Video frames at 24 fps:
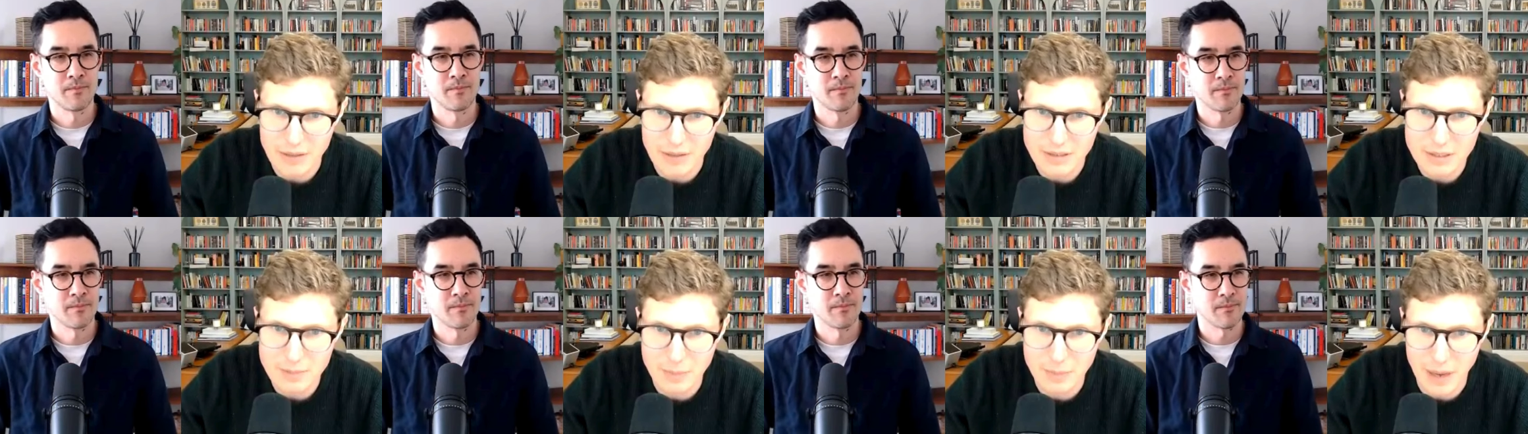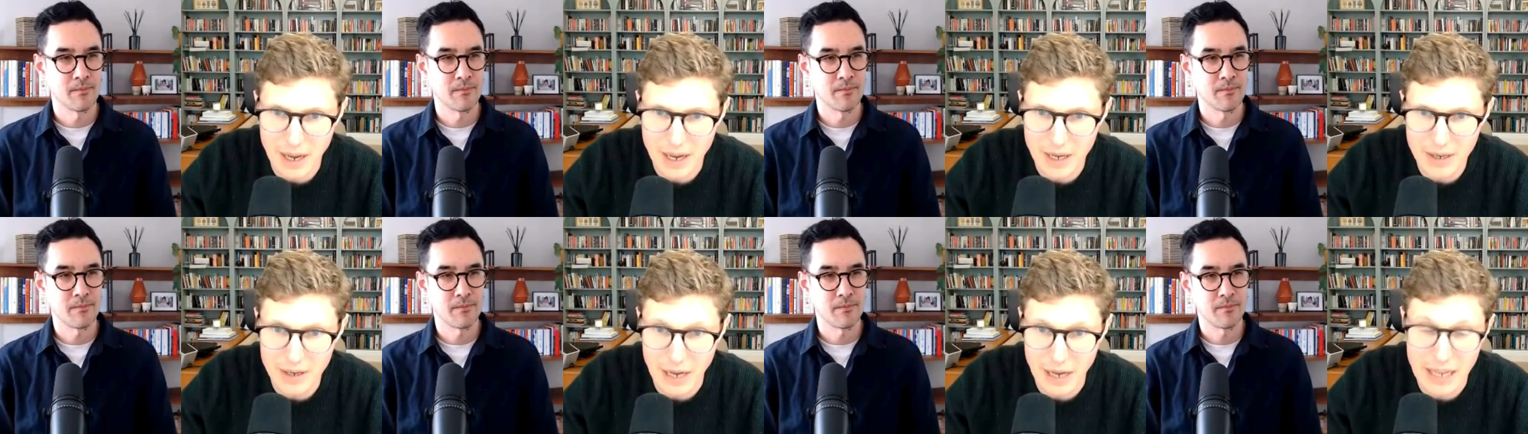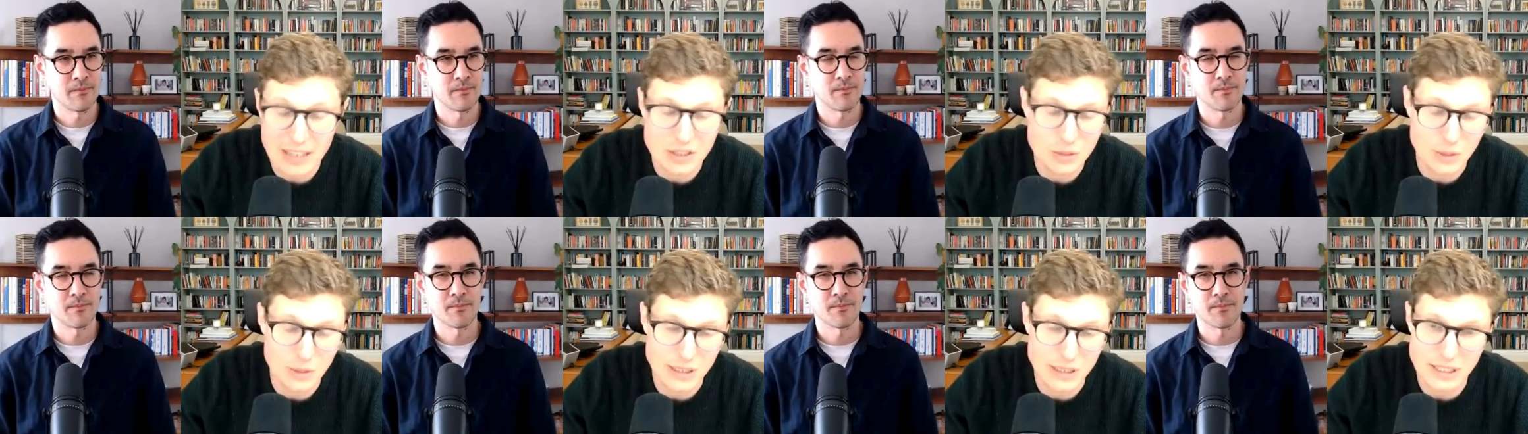Speaker 1: bounce back,
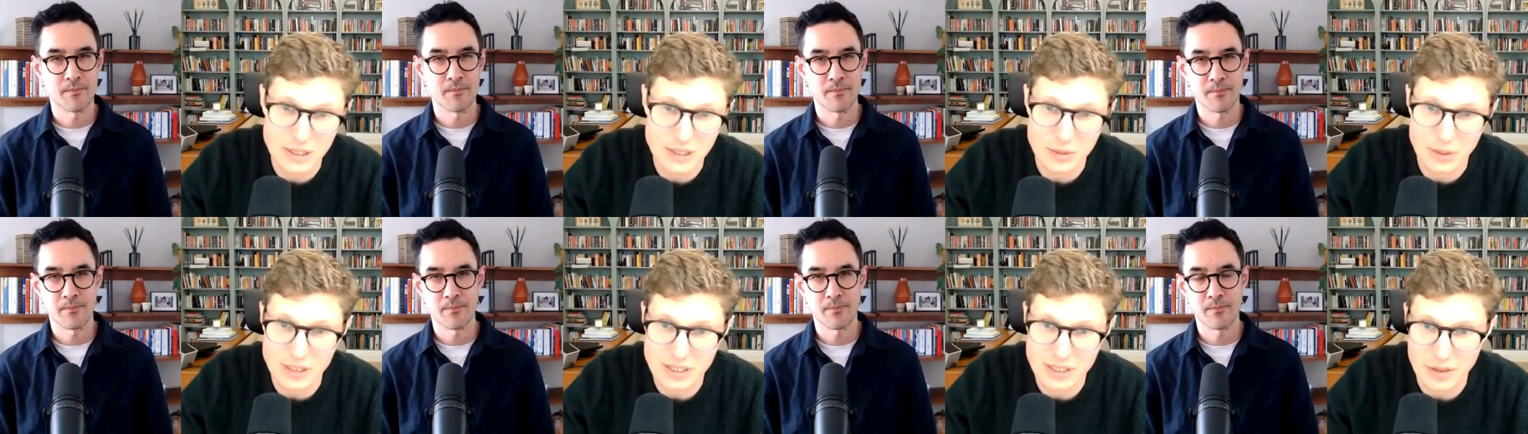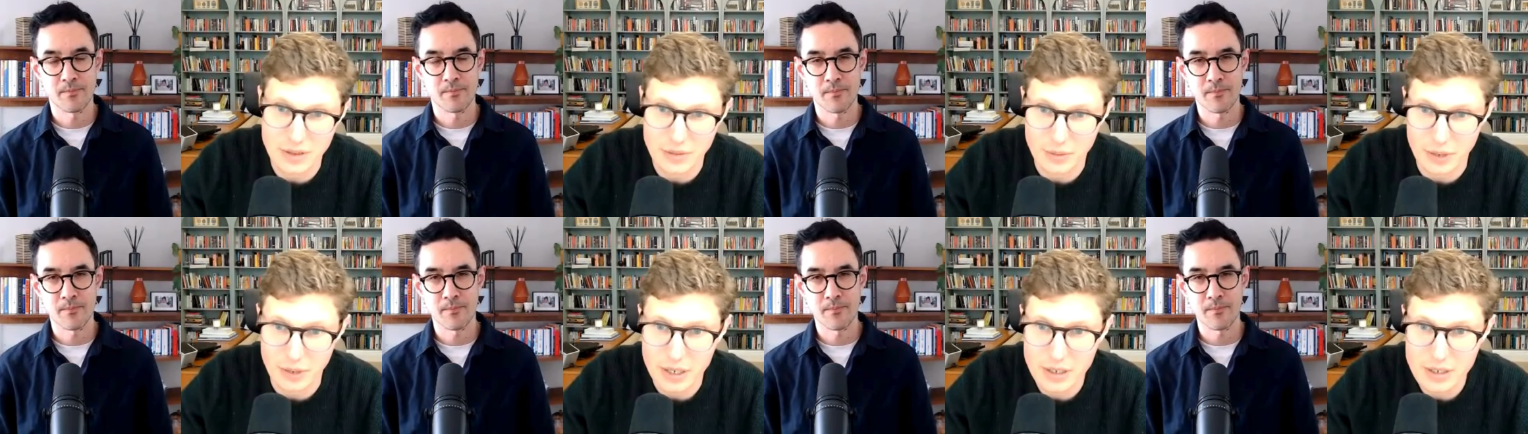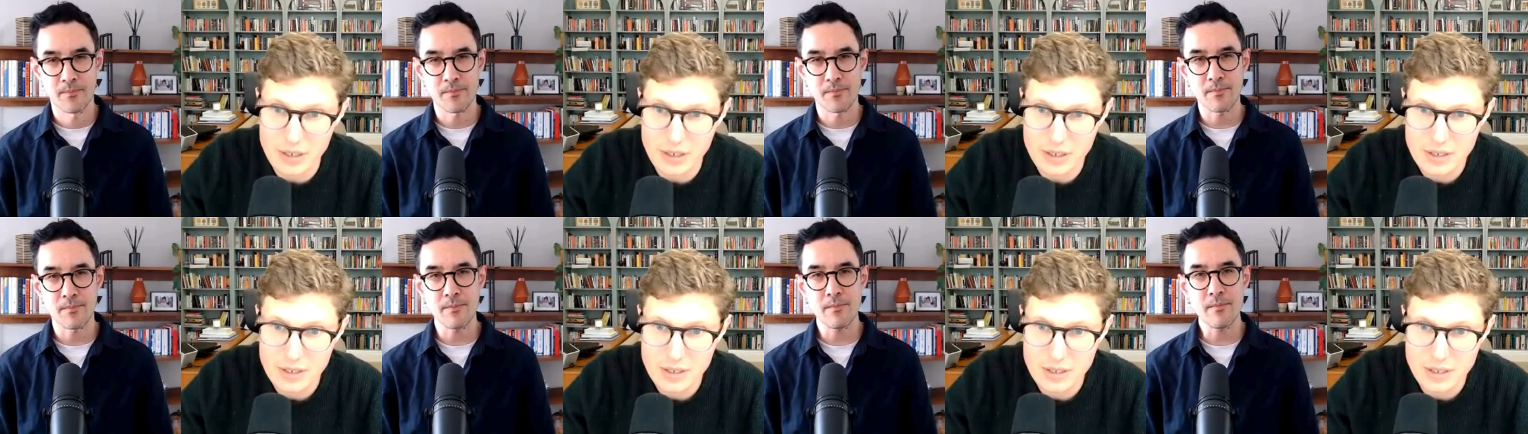and twenty twenty-three,
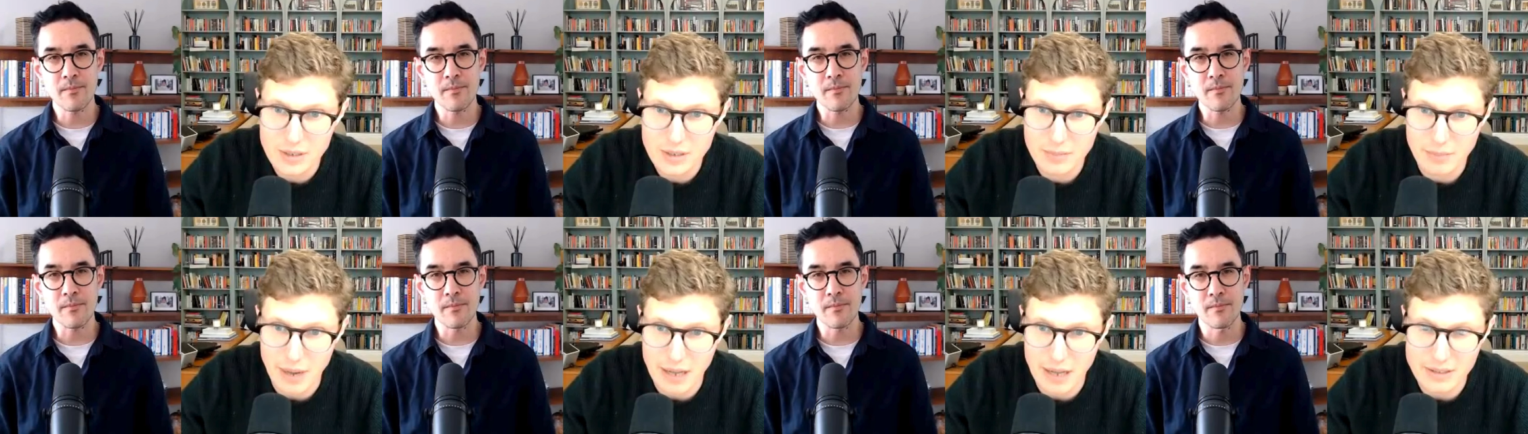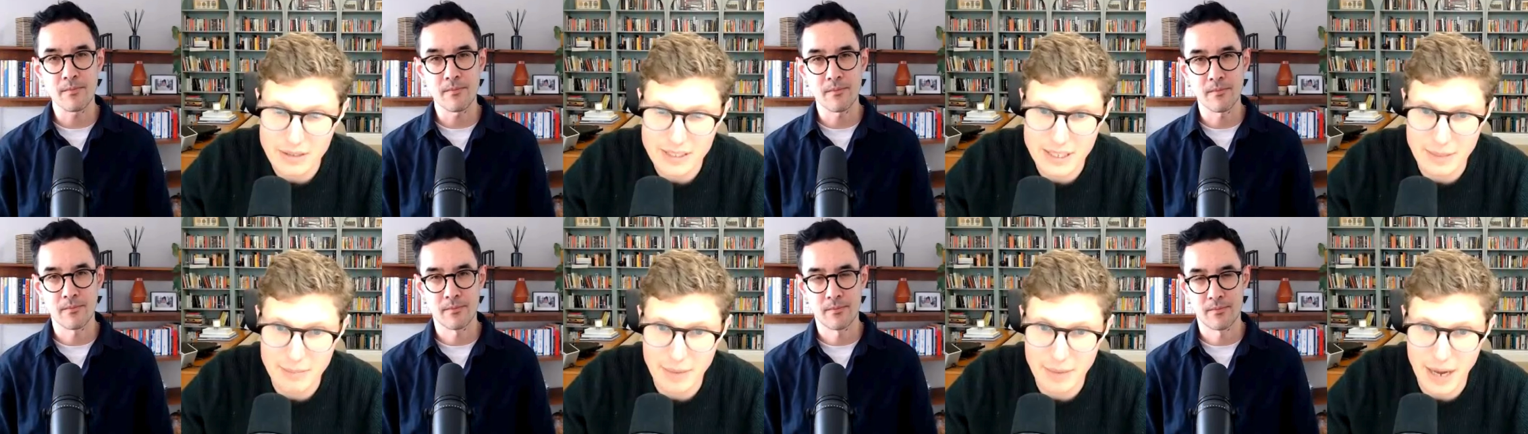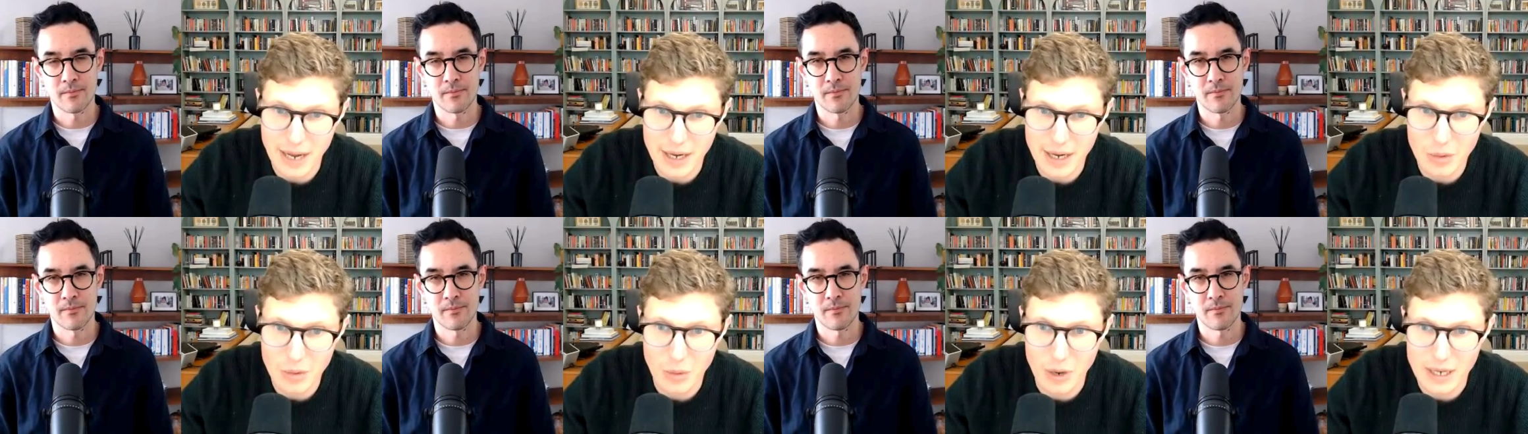bouncing
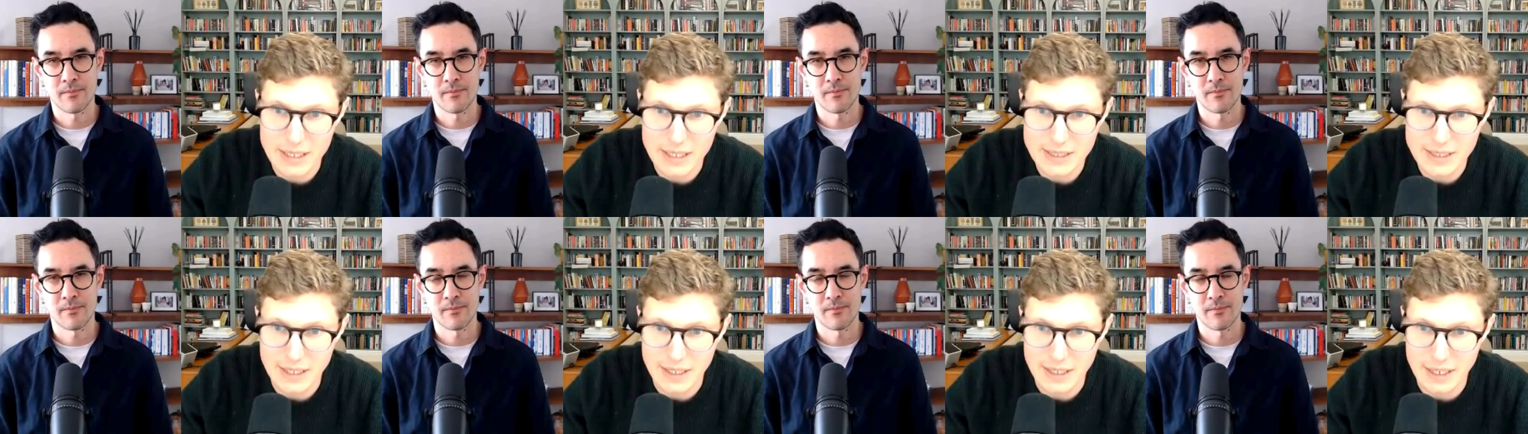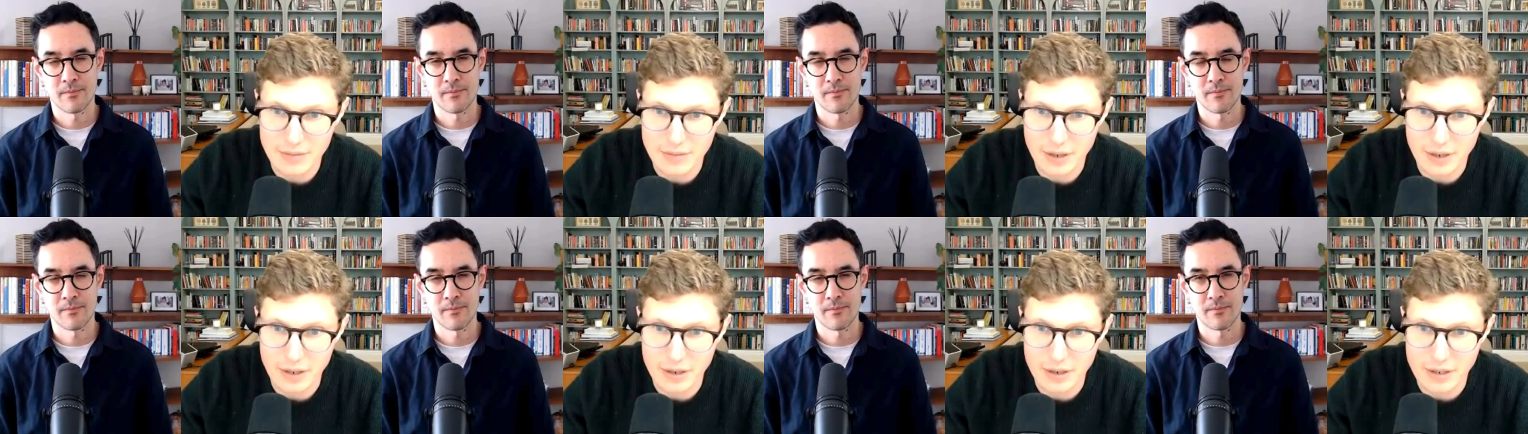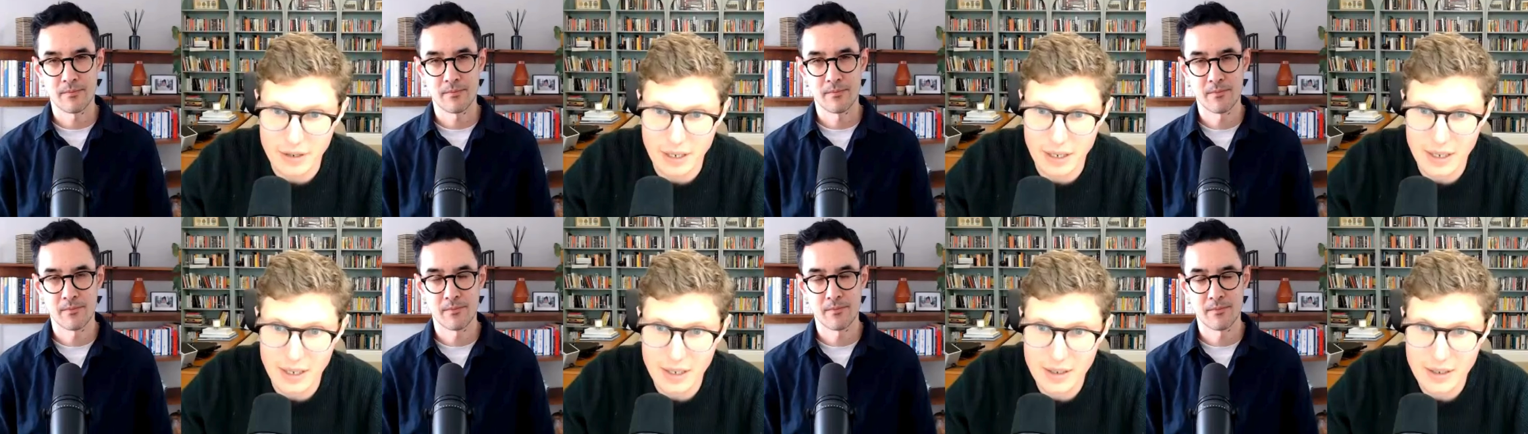back quite
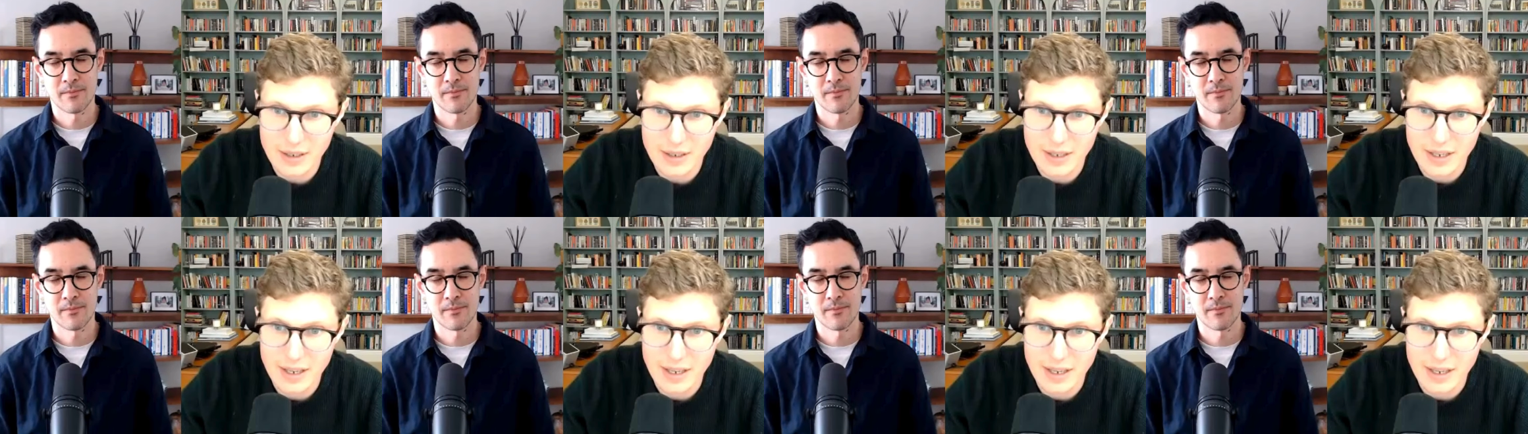significantly.